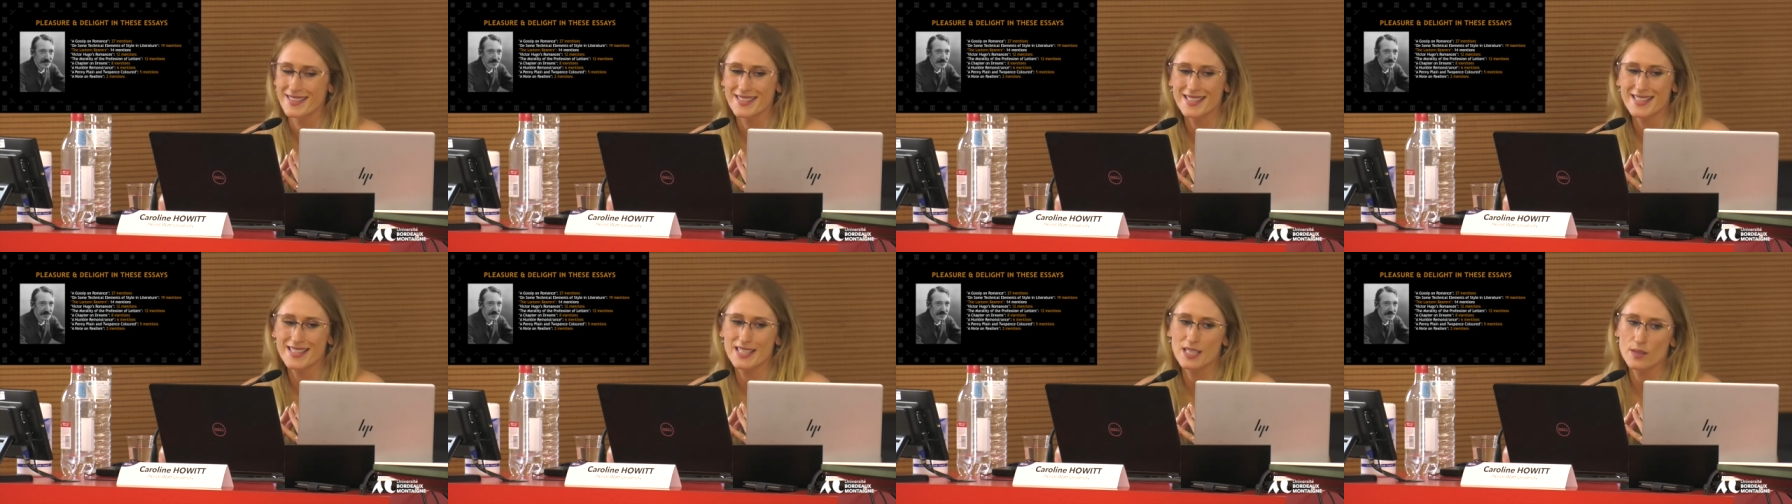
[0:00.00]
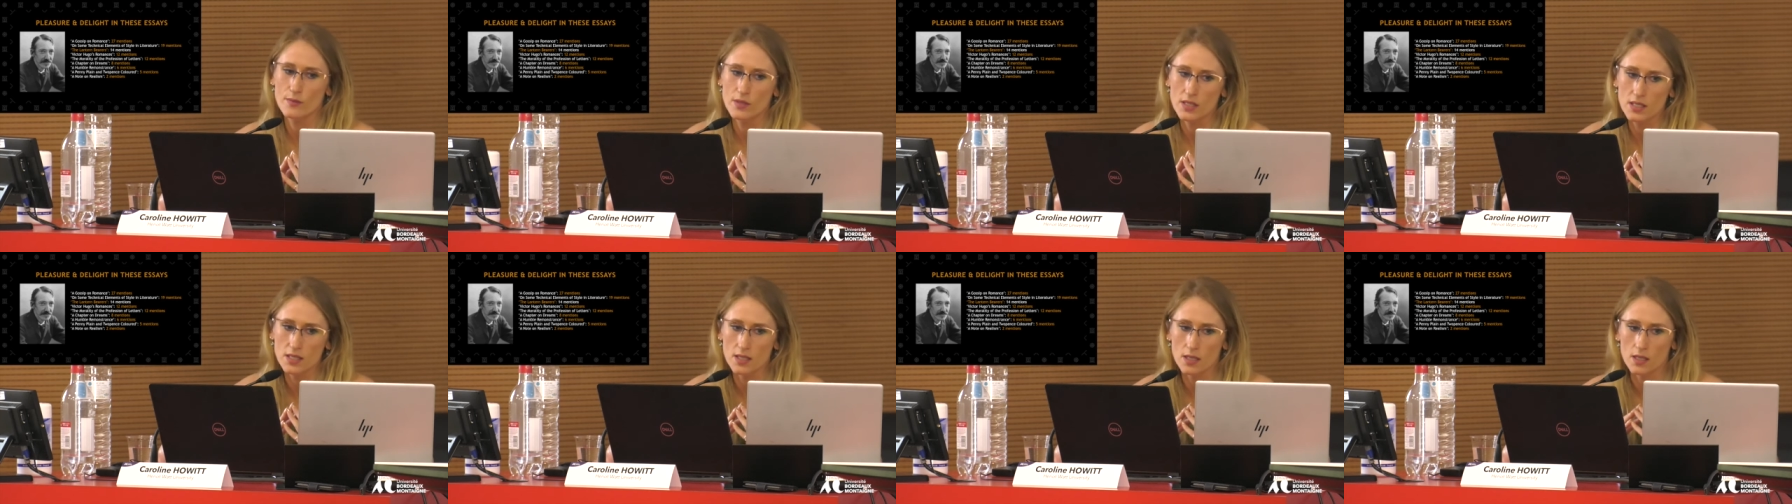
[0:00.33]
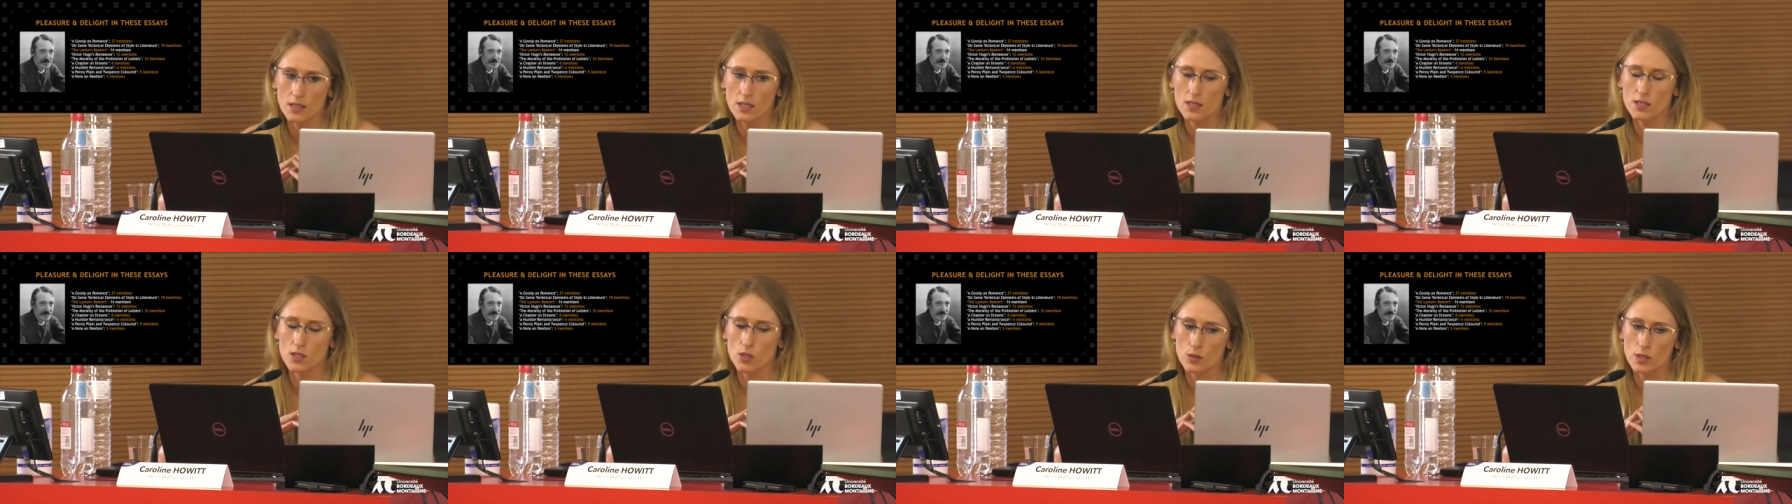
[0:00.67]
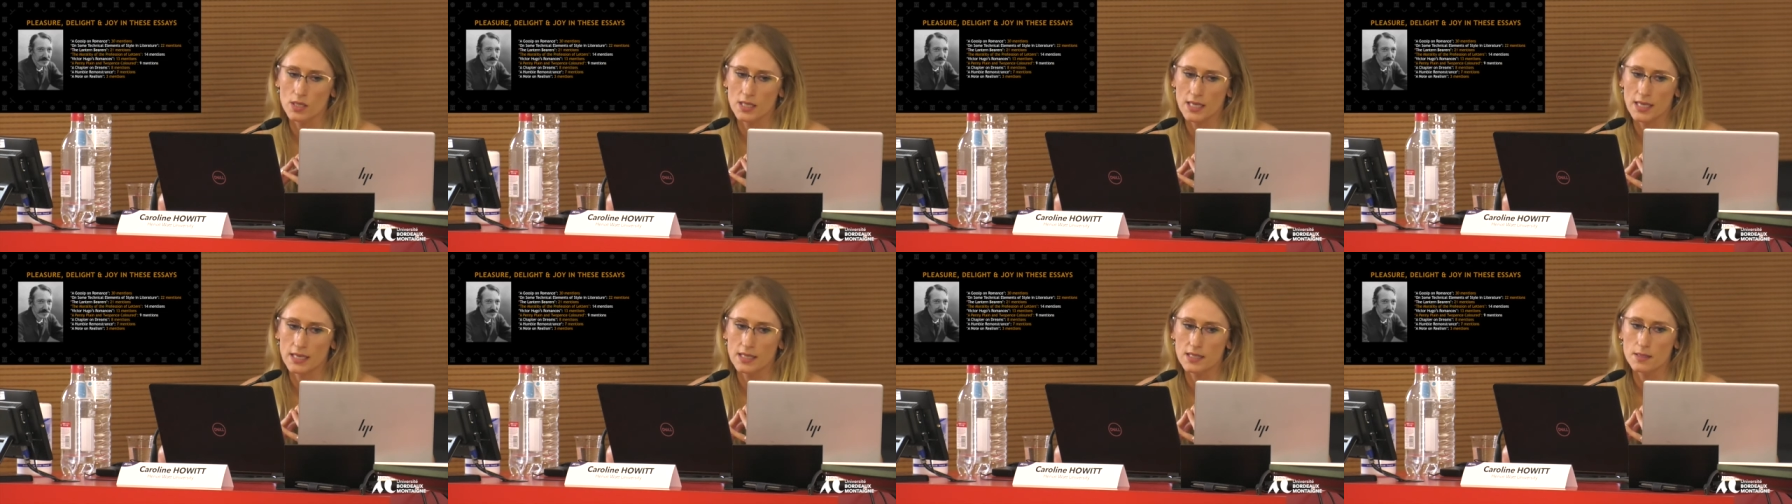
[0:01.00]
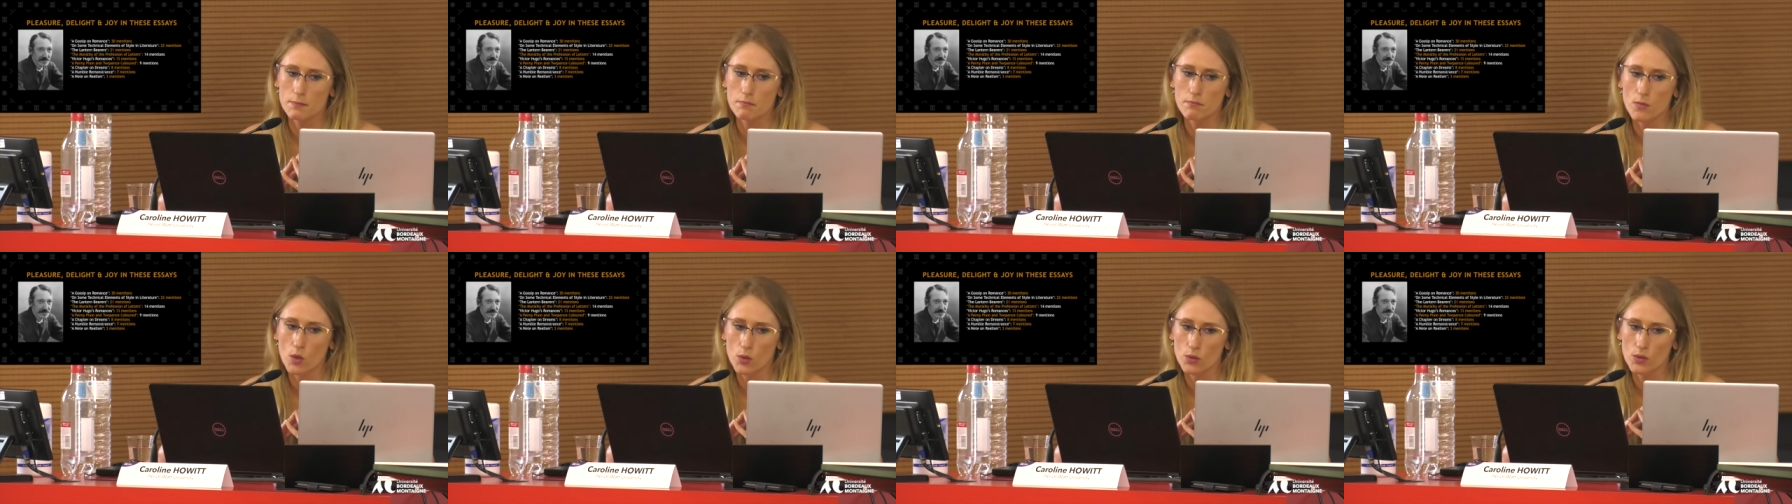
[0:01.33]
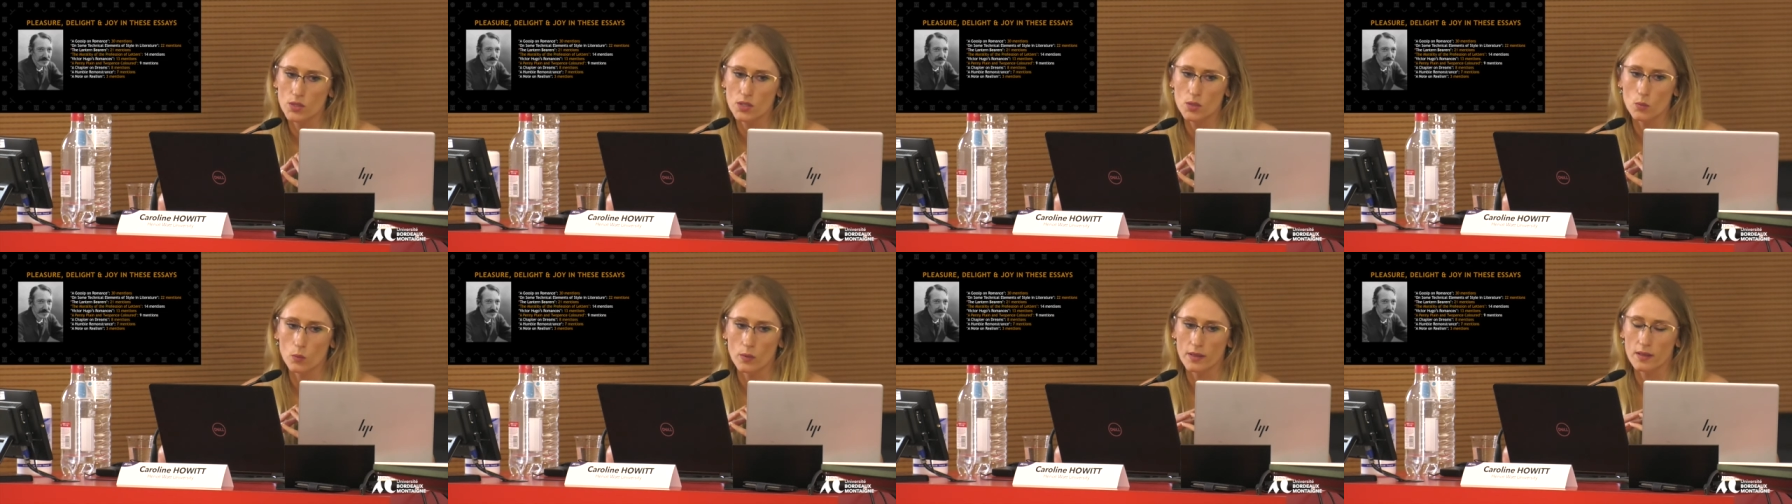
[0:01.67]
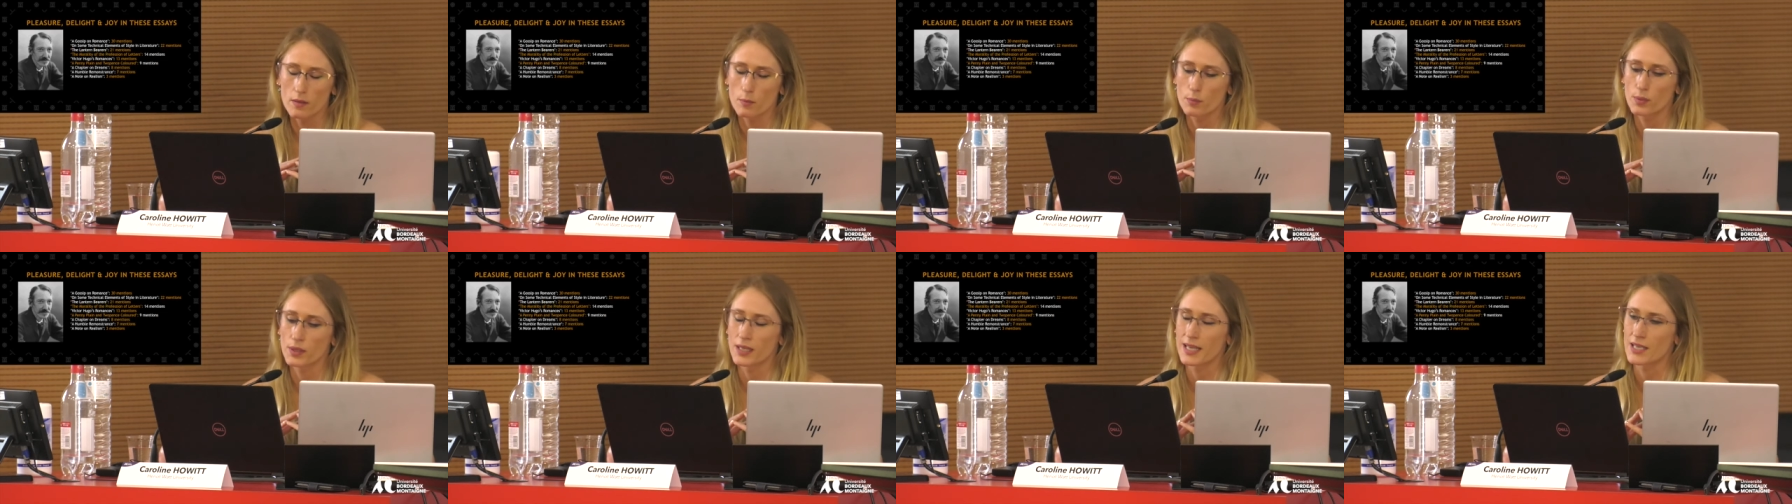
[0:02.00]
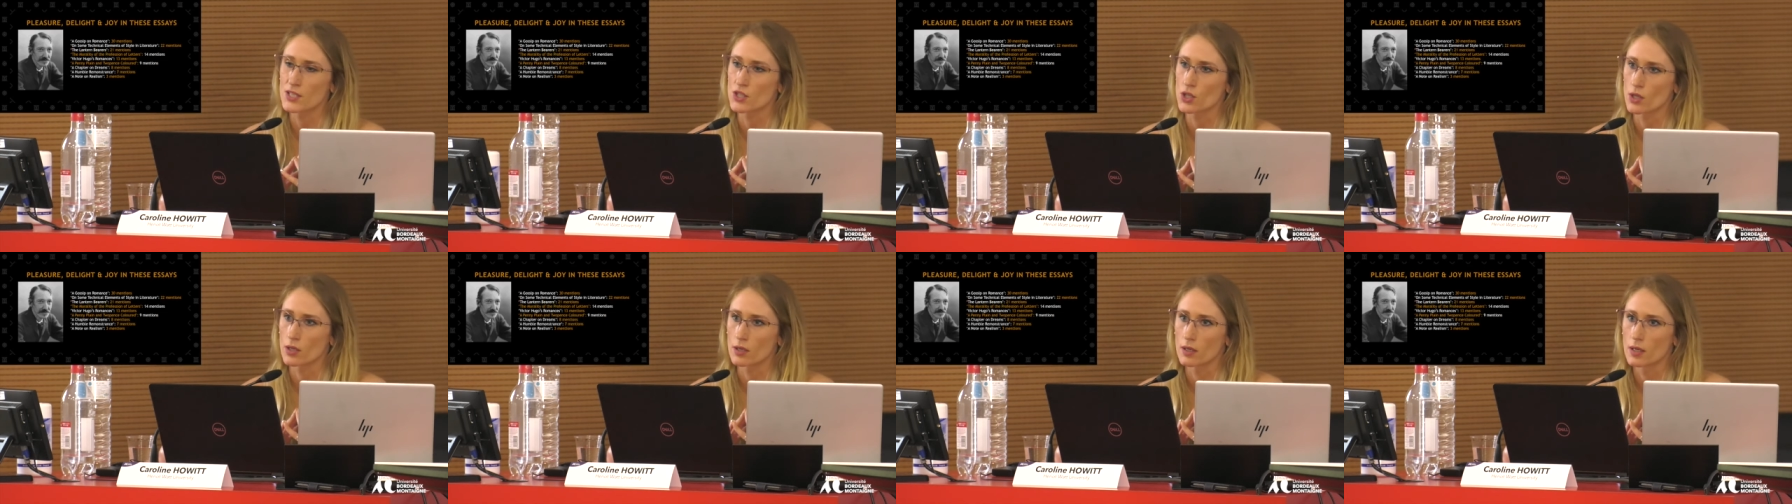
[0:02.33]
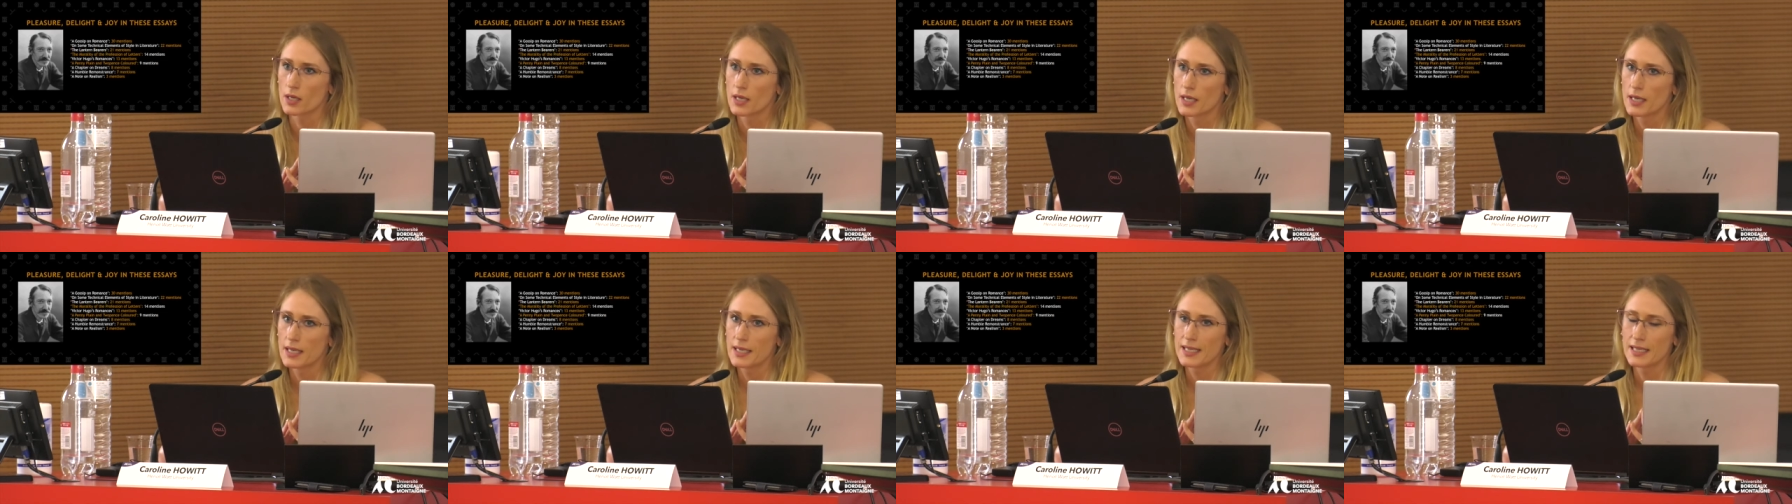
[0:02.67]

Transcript: that Stevenson associates most with pleasure